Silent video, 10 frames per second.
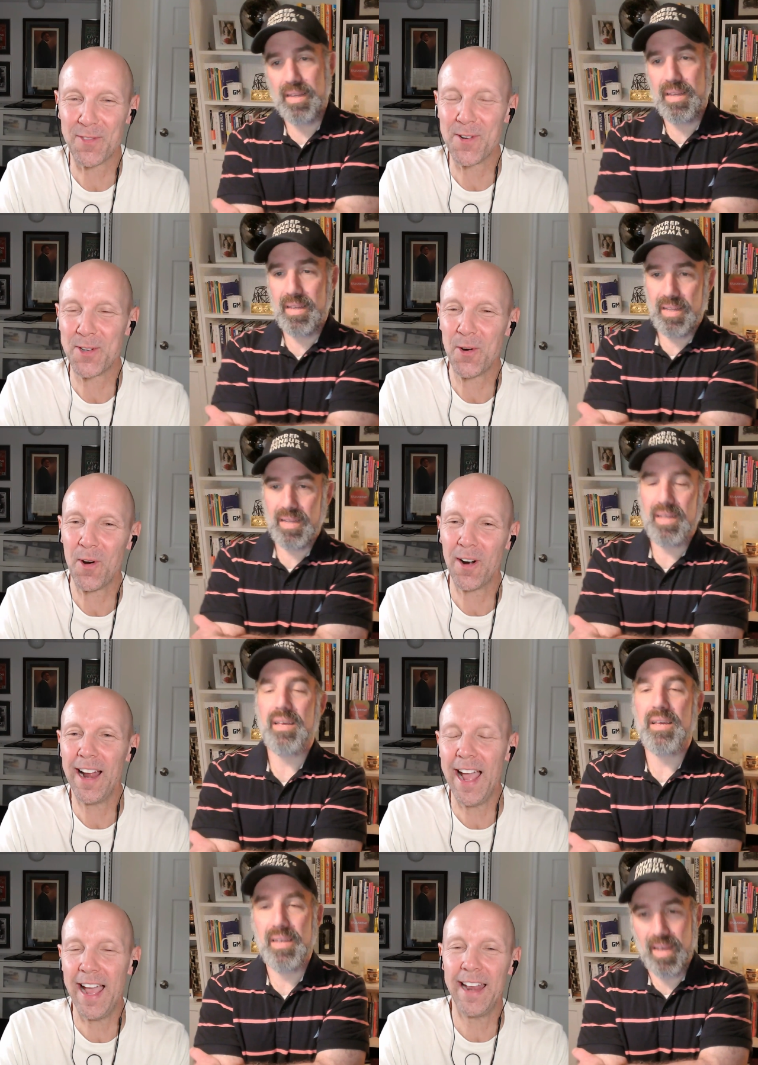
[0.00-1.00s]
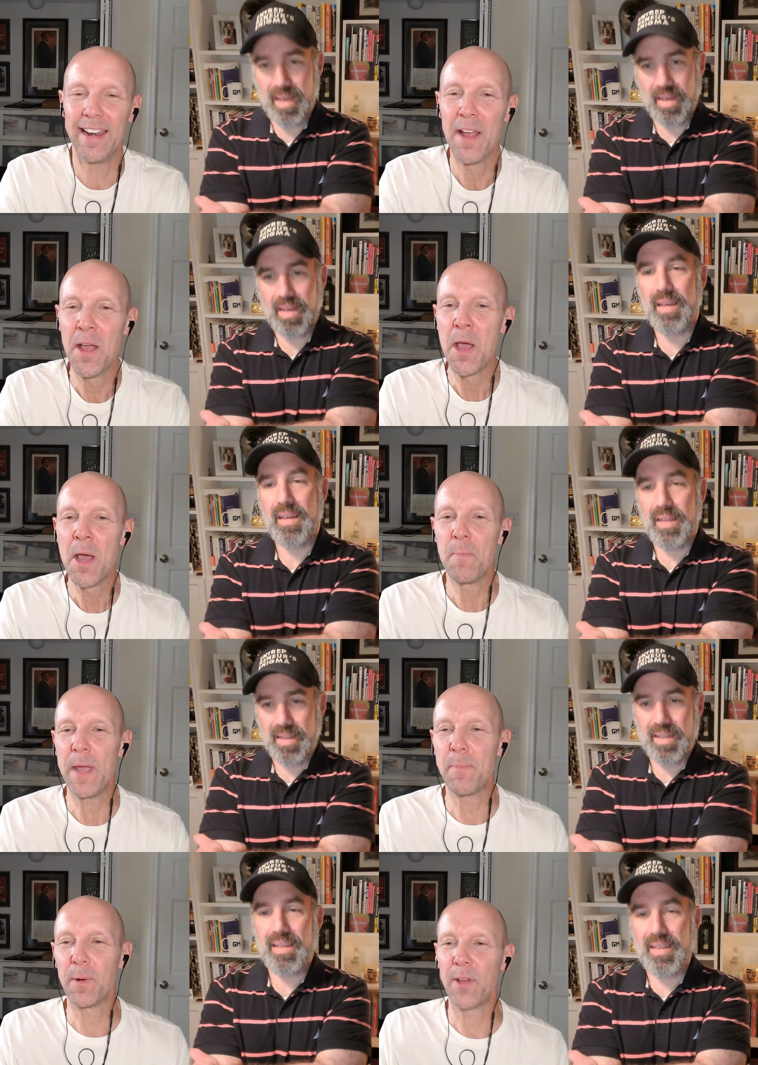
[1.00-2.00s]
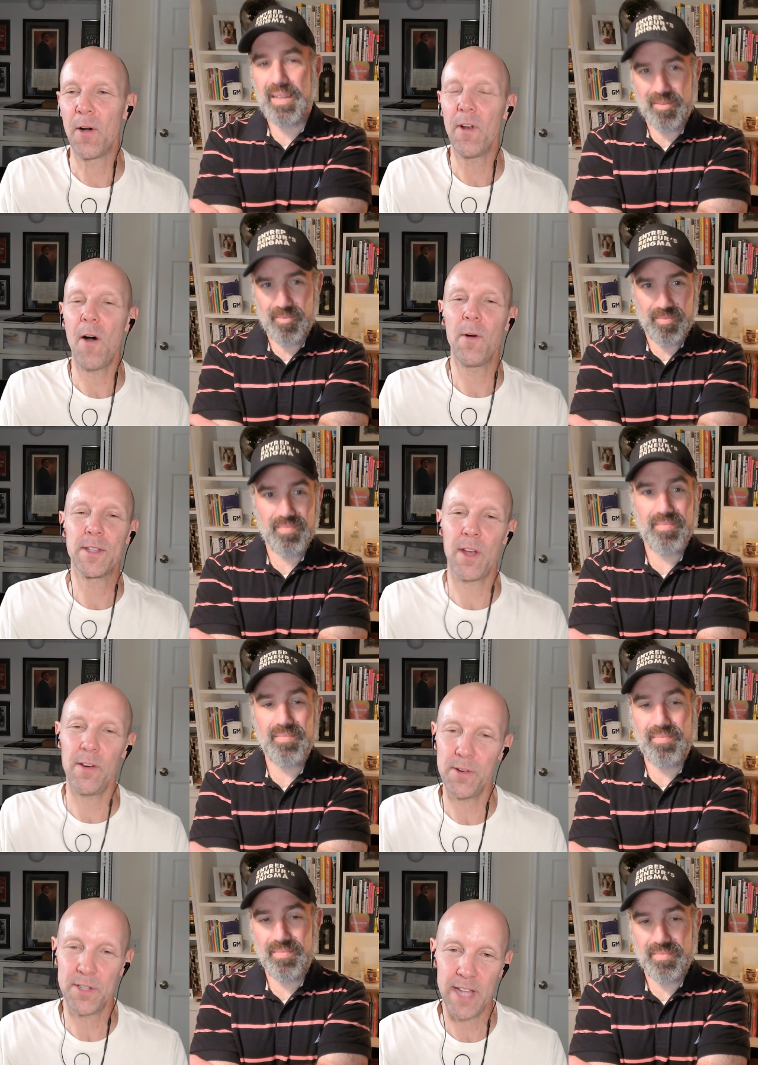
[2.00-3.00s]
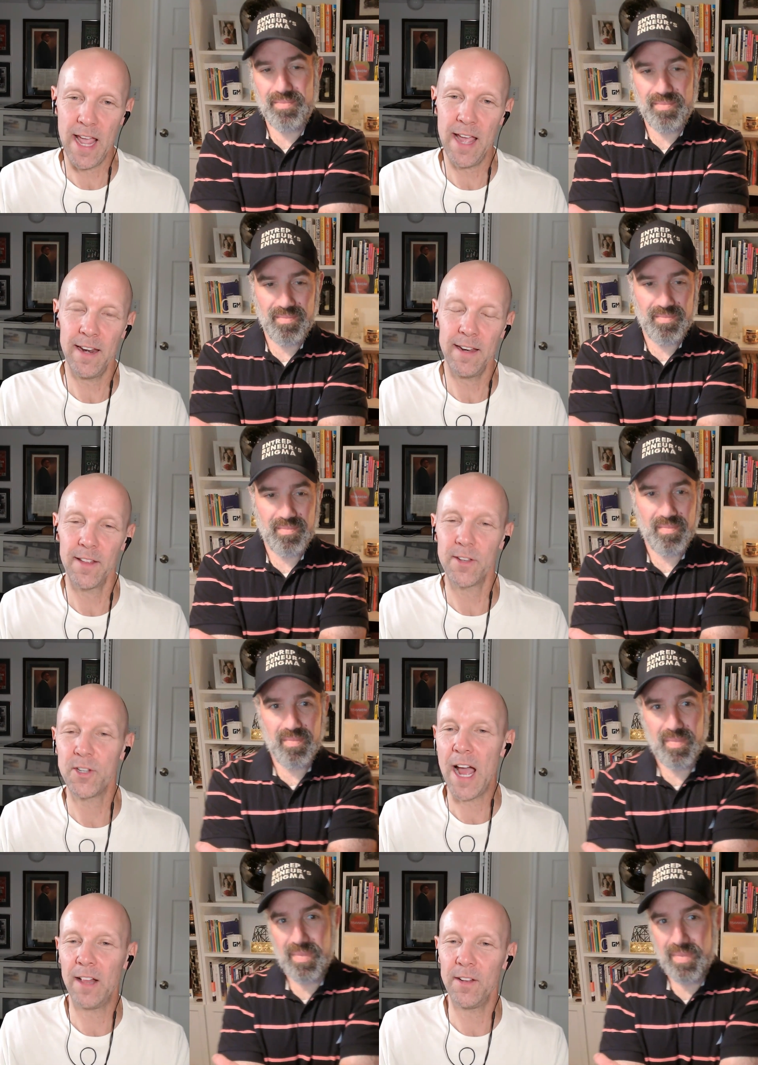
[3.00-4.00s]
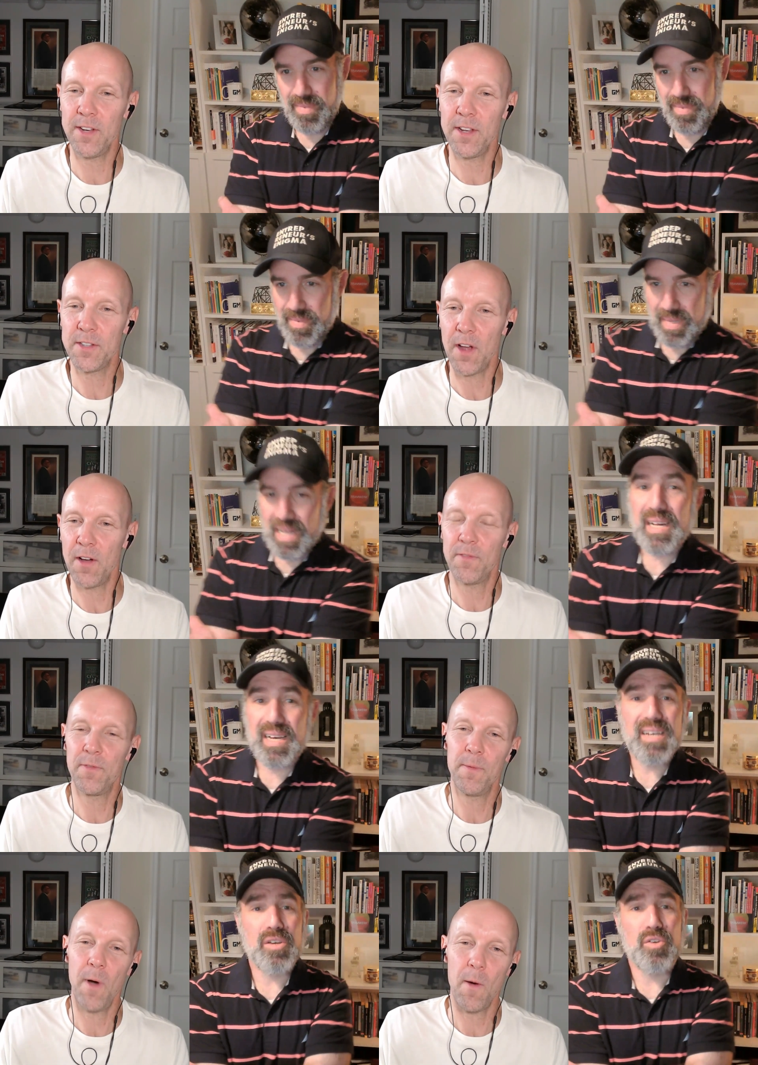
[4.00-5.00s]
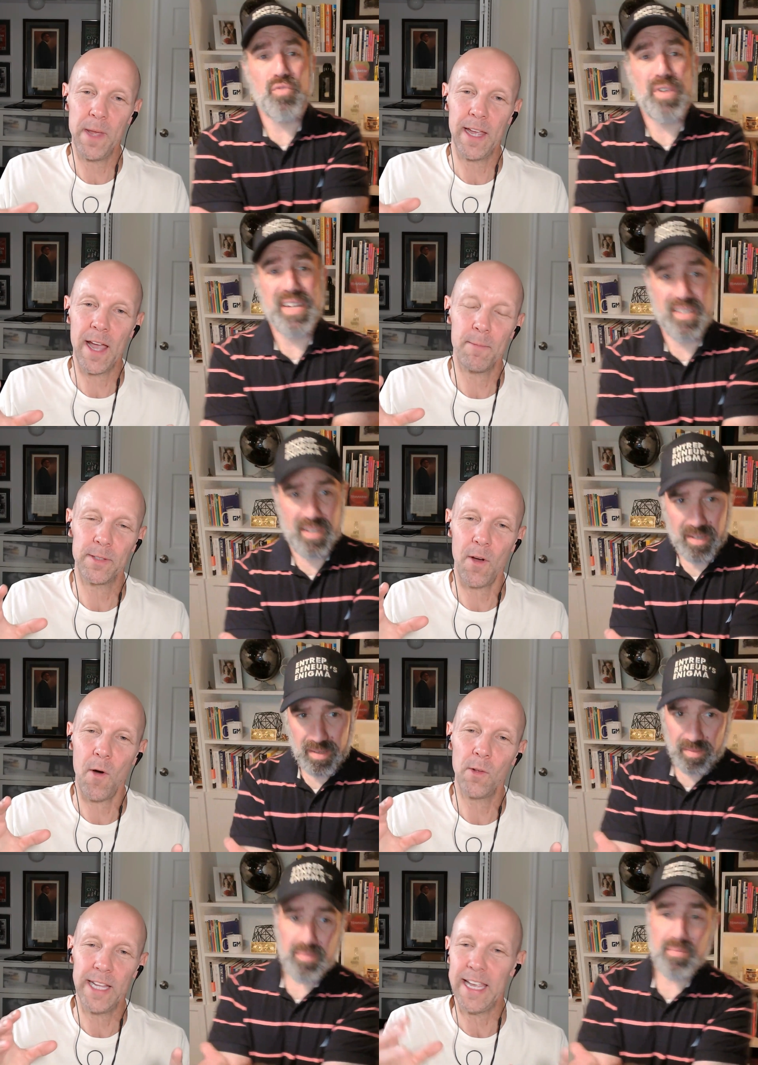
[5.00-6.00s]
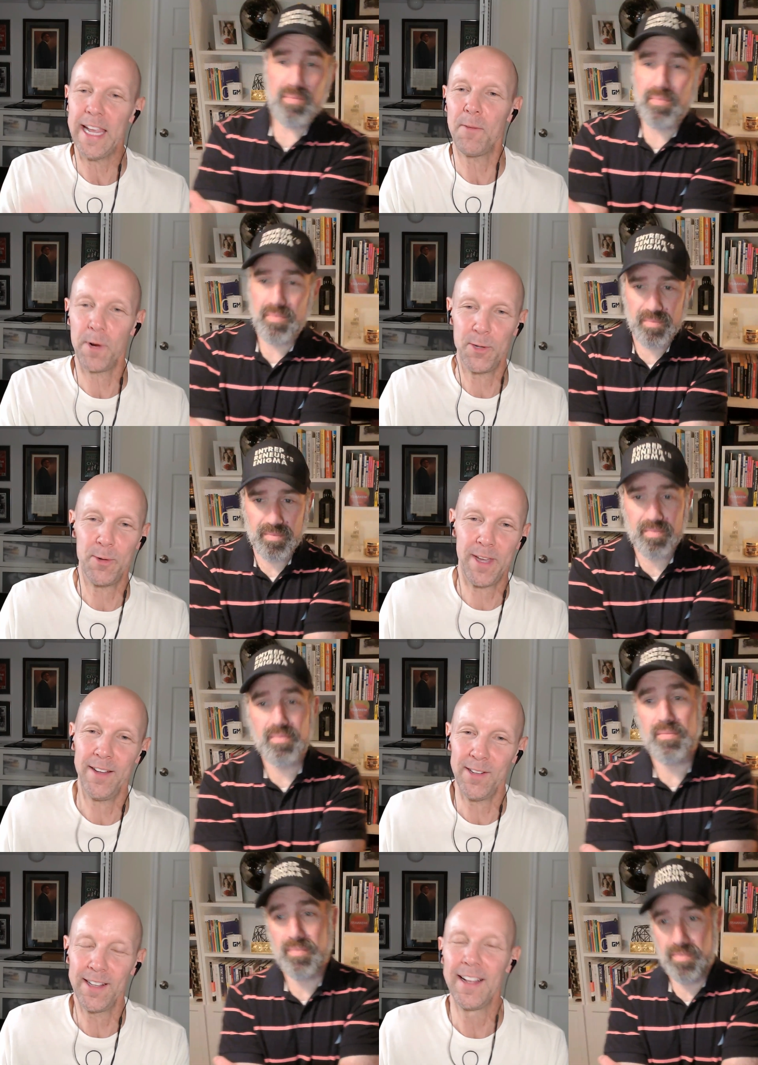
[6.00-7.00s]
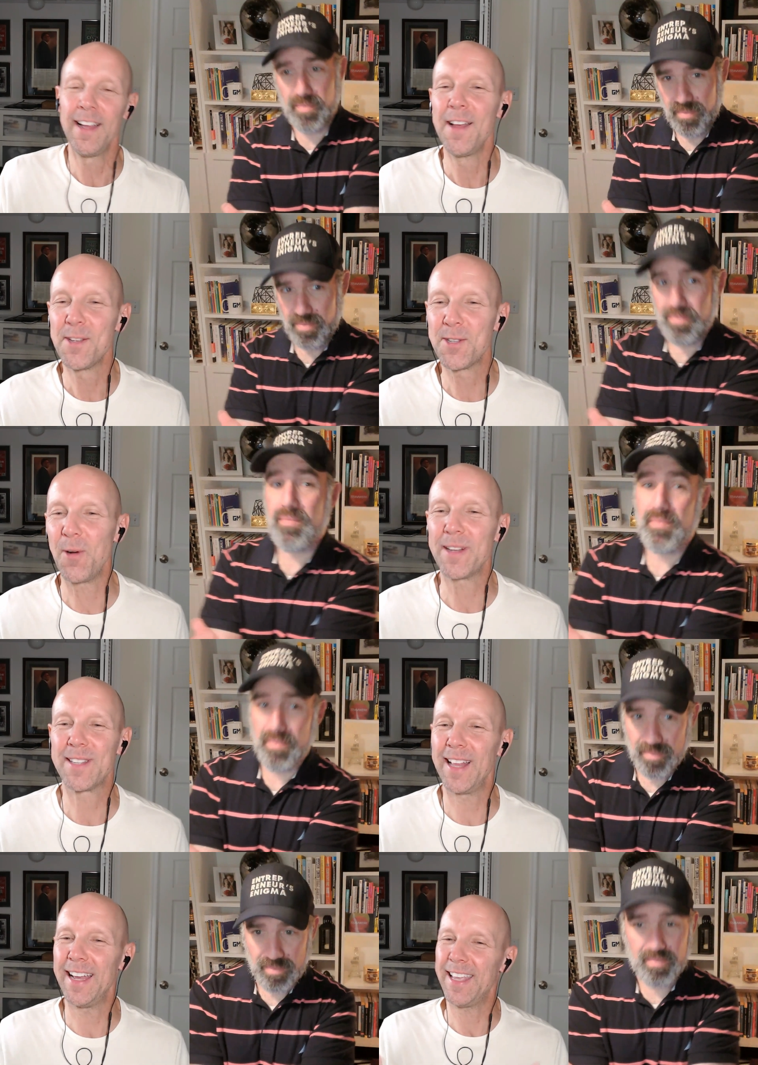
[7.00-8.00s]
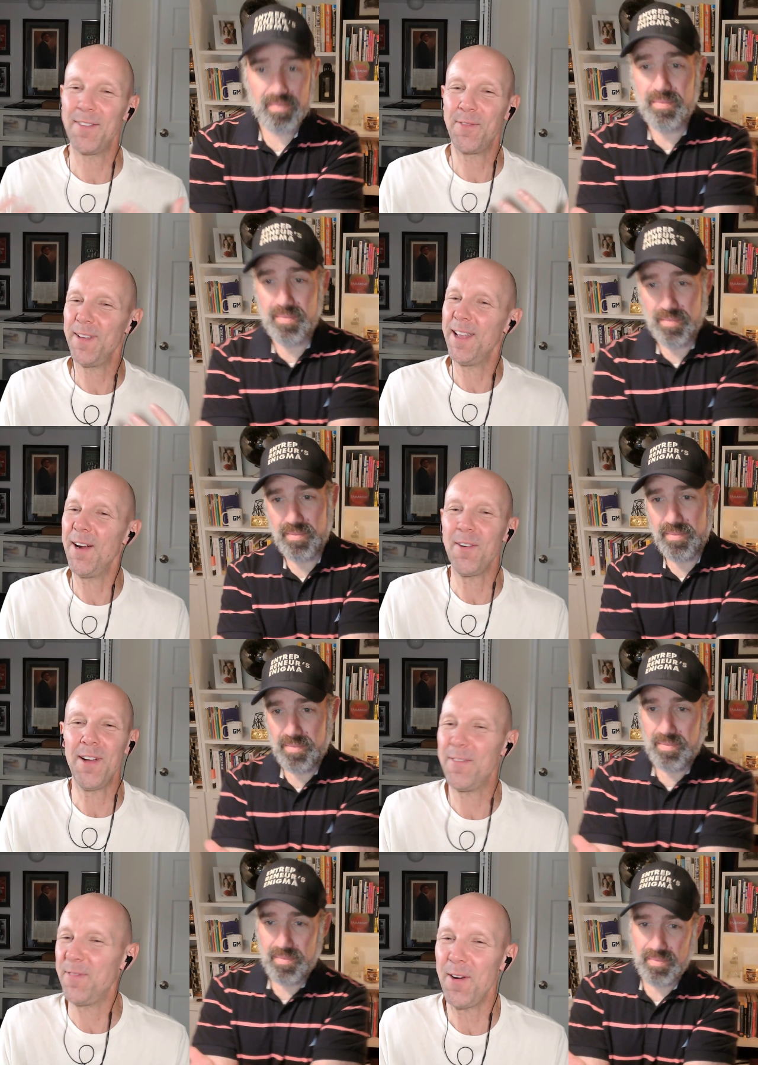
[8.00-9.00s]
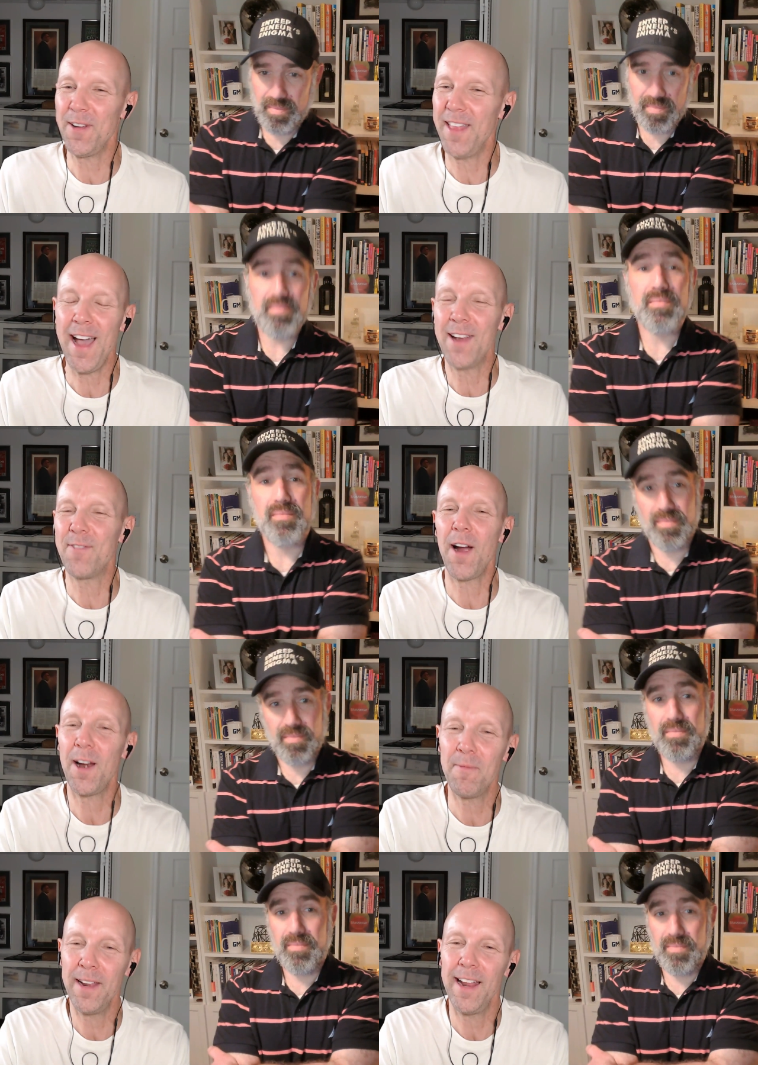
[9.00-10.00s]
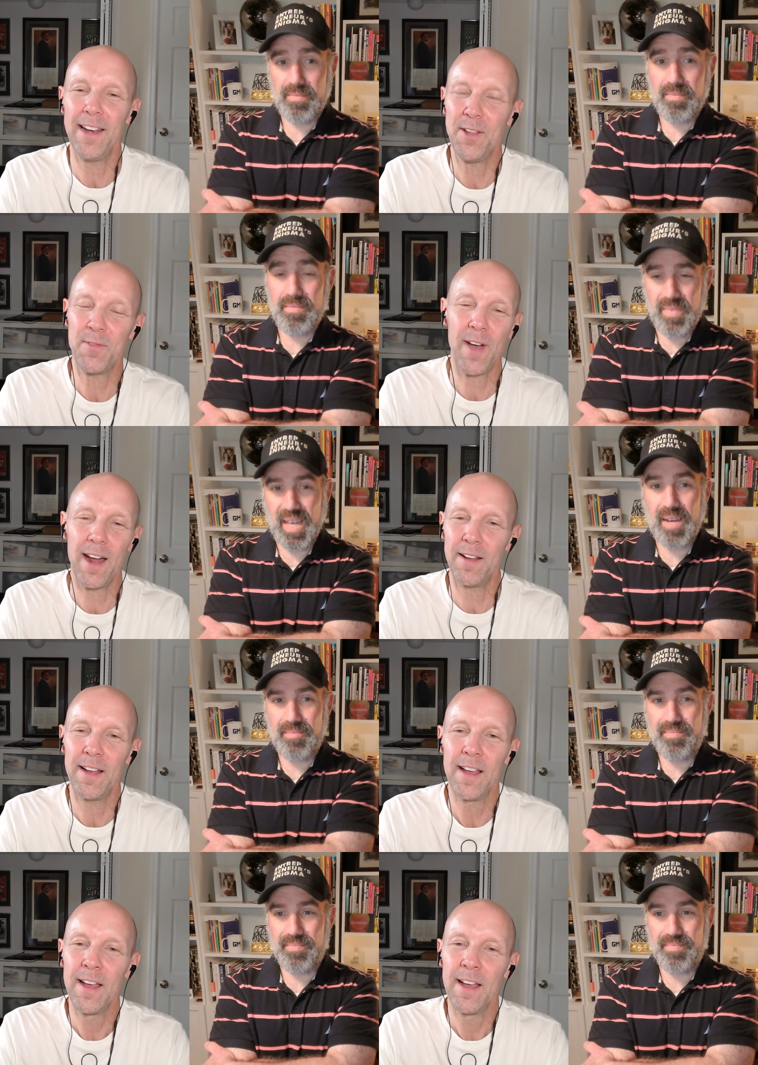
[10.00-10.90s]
Speaker 1: for sure. And yeah. people don't always understand the challenges of being Correct. able to only eat what you kill. So it's like if you know, if you're in that environment and you've got to yeah.